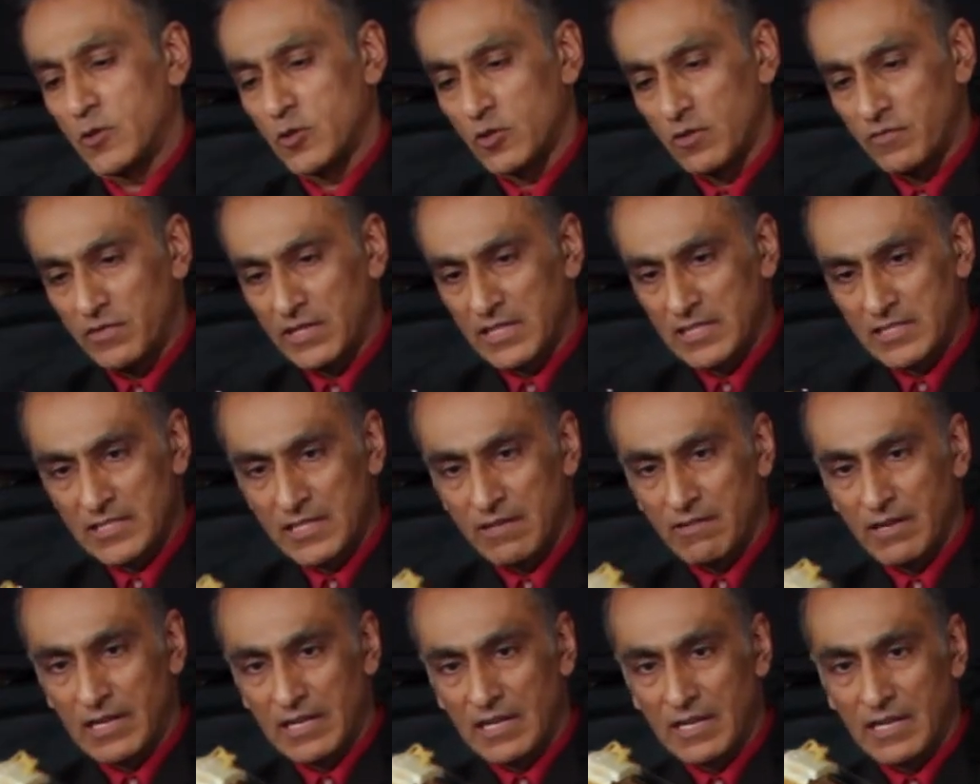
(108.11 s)
sure if you can see
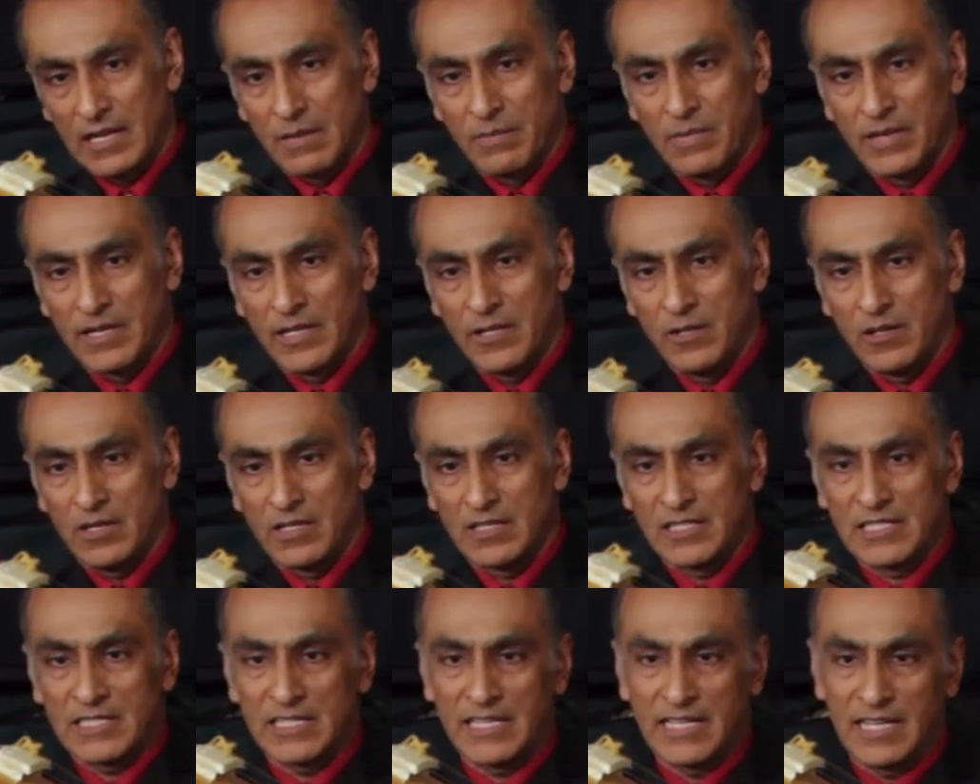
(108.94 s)
it clearly, but you
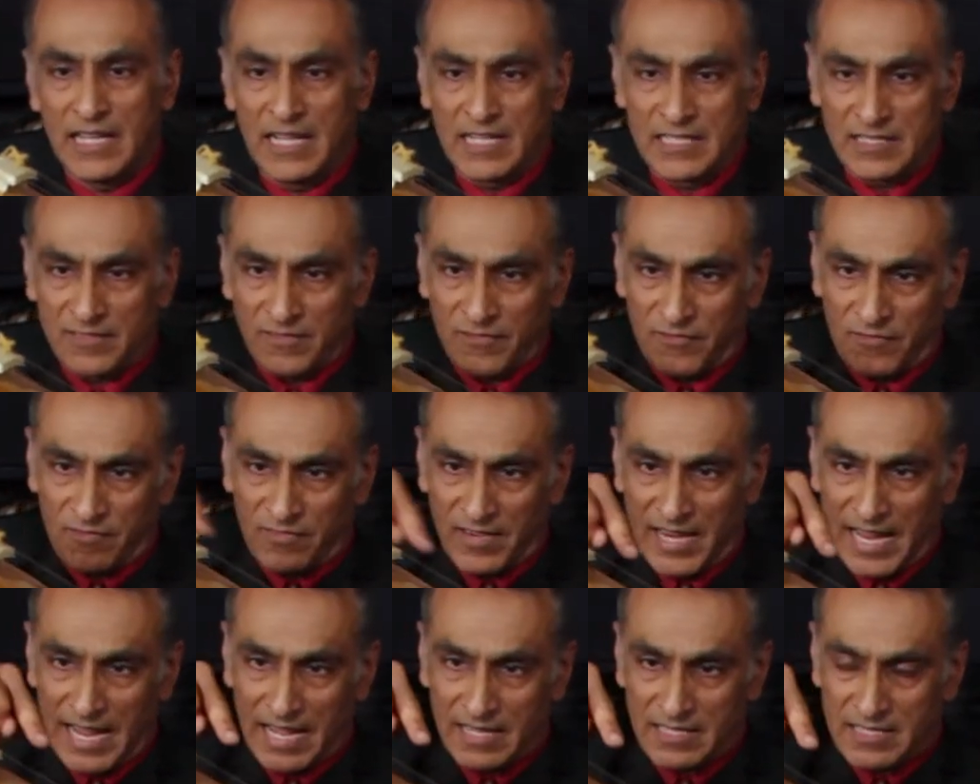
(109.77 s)
can see it's
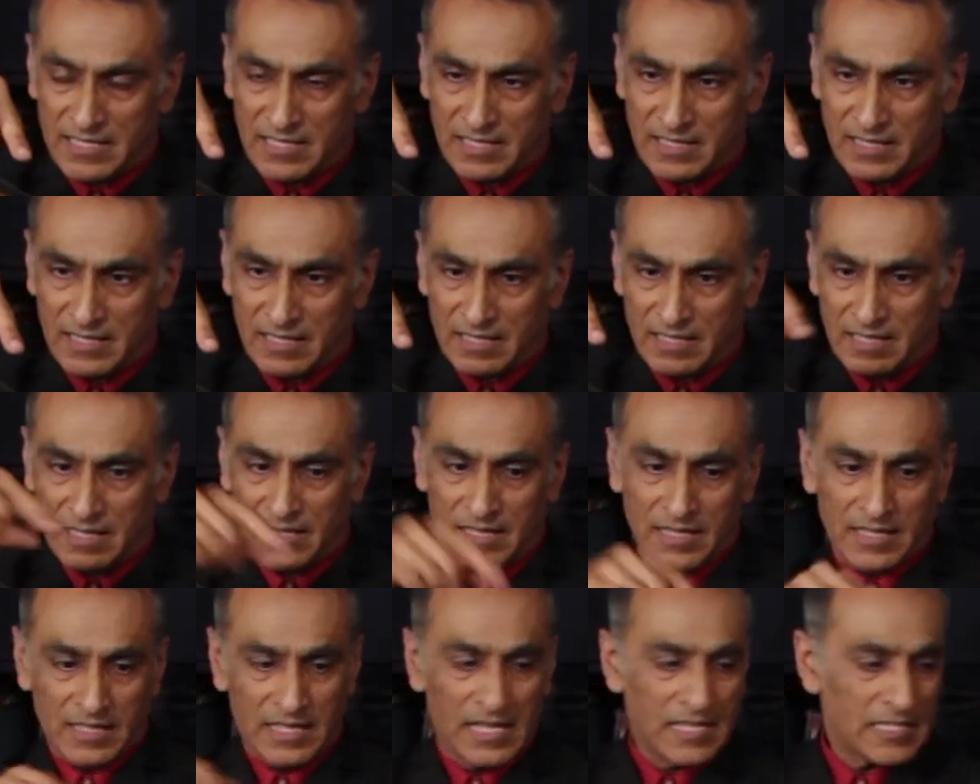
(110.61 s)
flat.
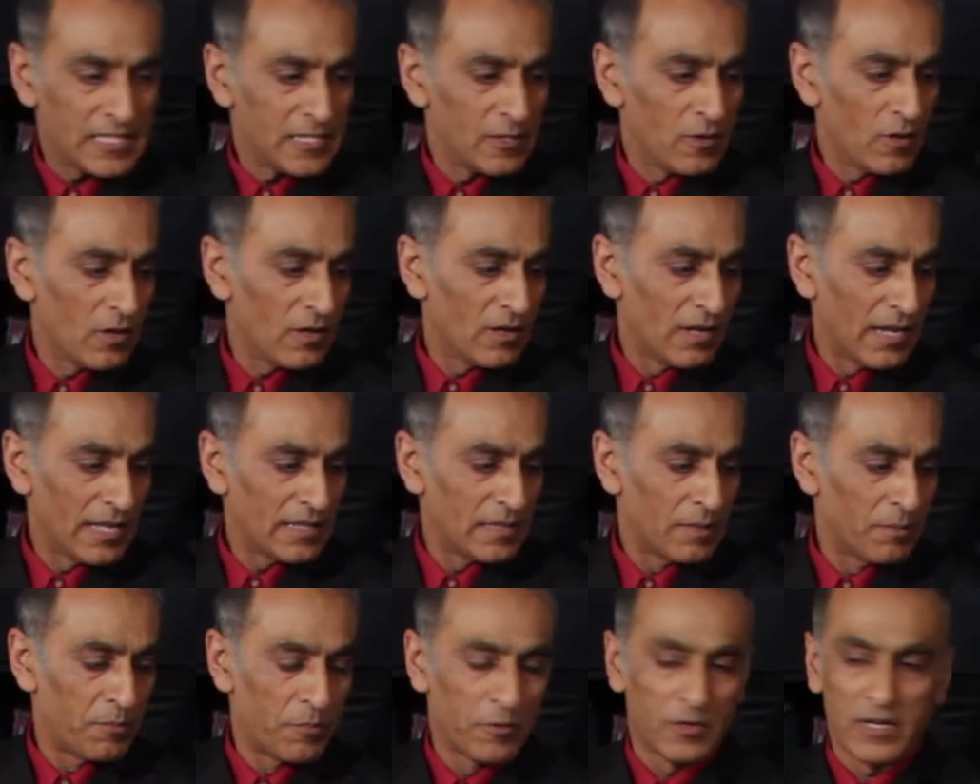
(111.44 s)
It's not like
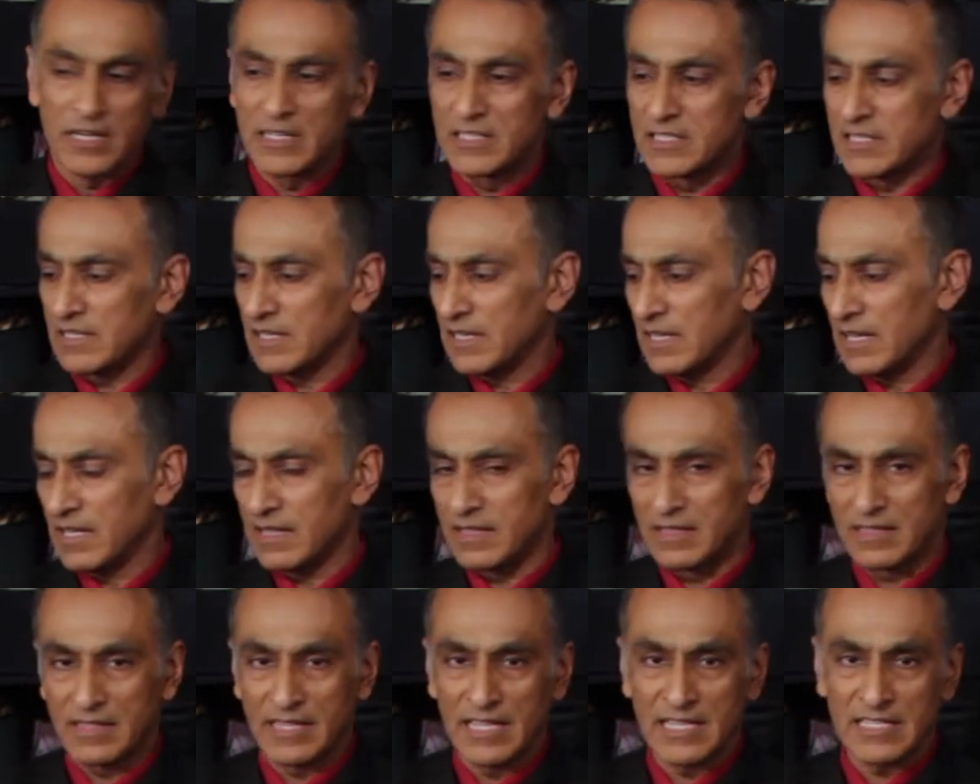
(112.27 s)
the bridge at
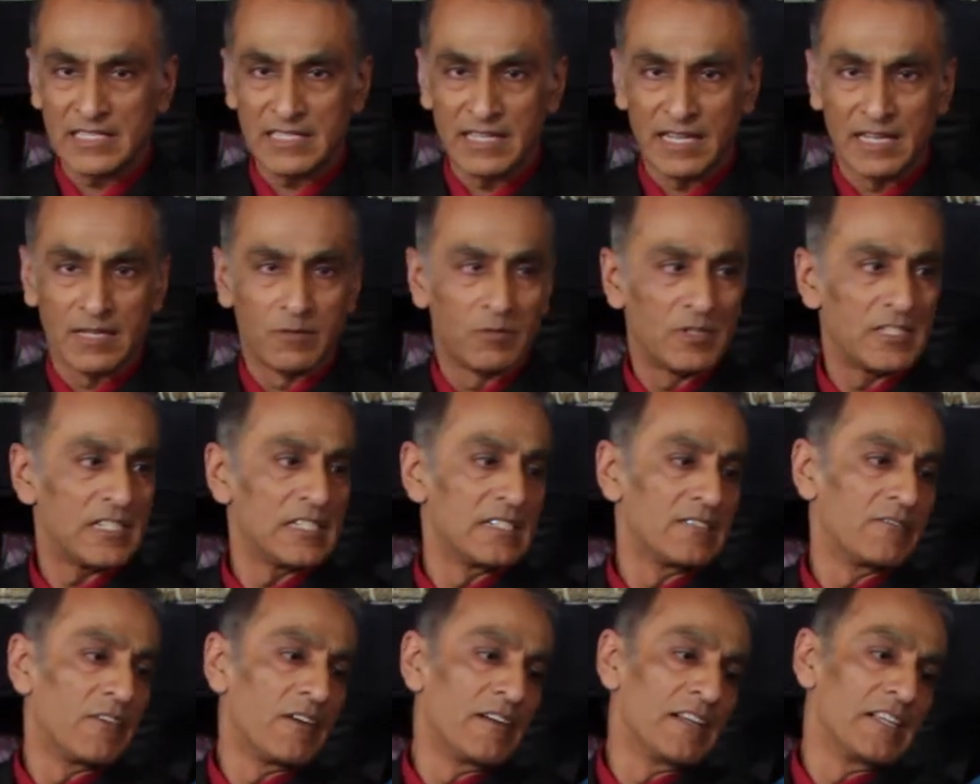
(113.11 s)
this end, which is
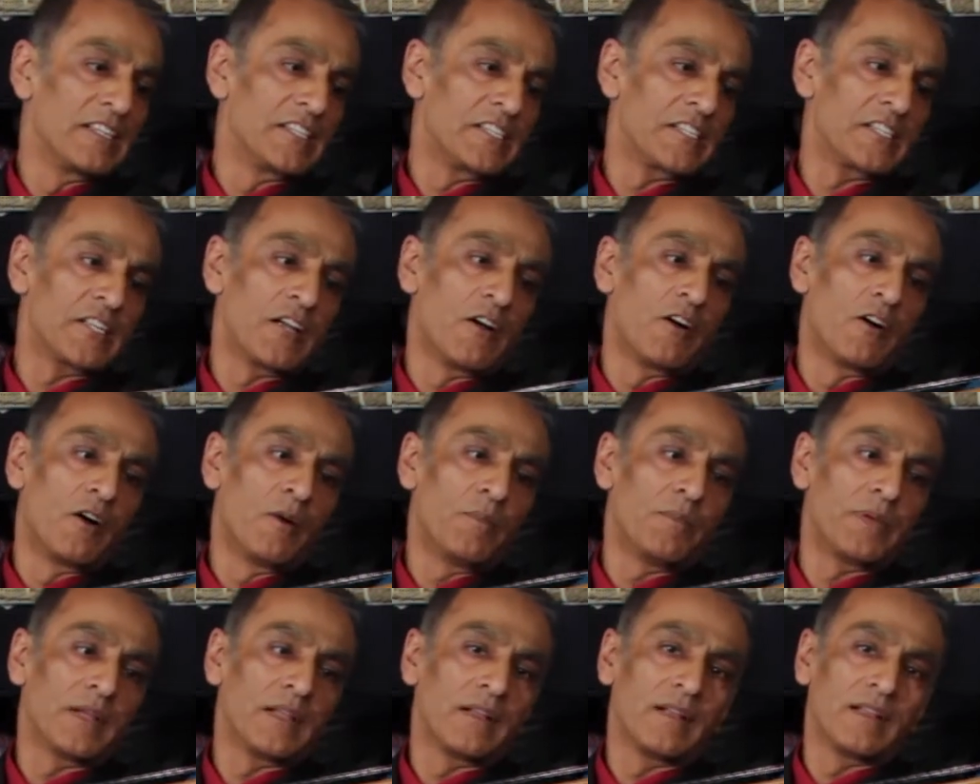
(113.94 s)
very
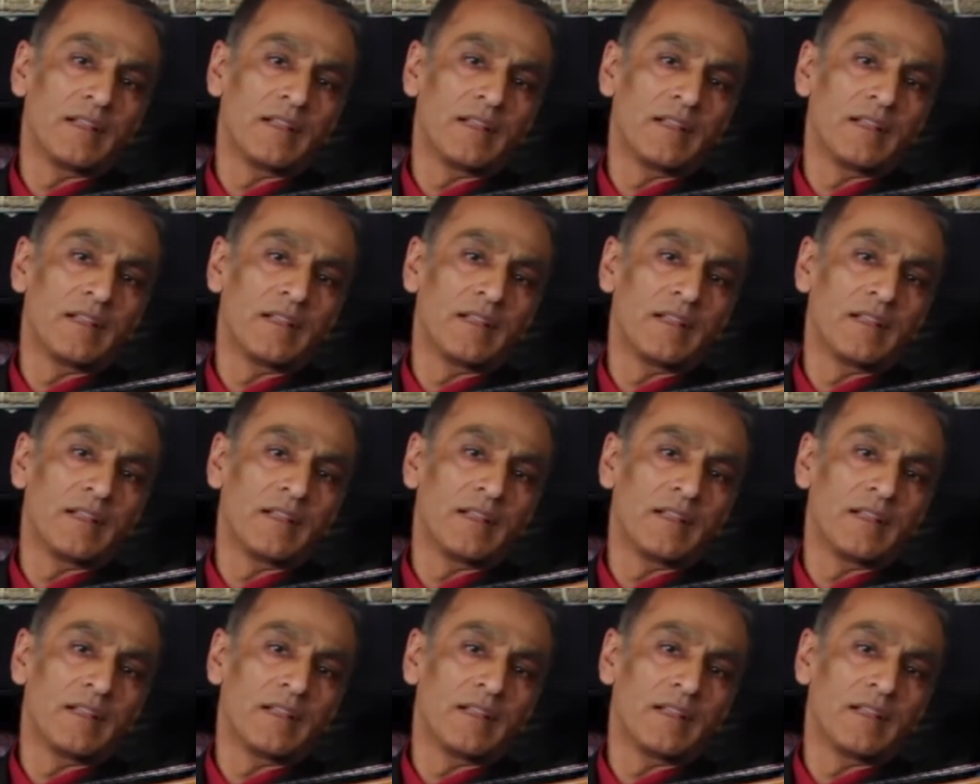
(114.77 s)
sharp.